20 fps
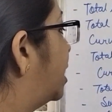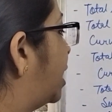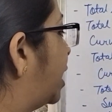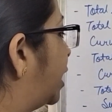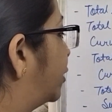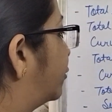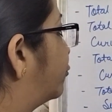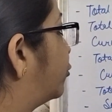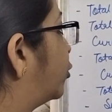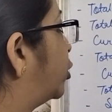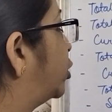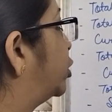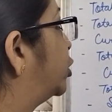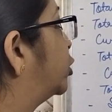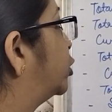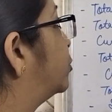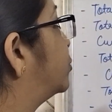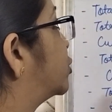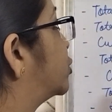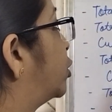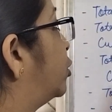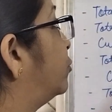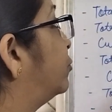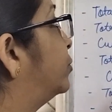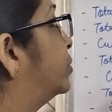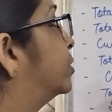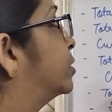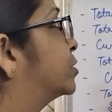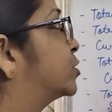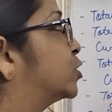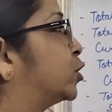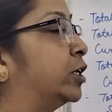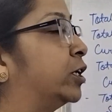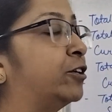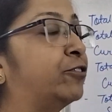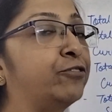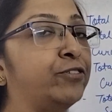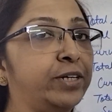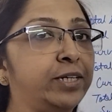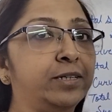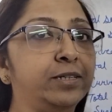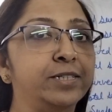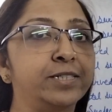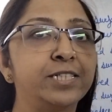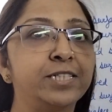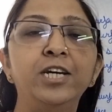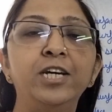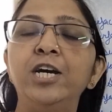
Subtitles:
and volumes of solid figures.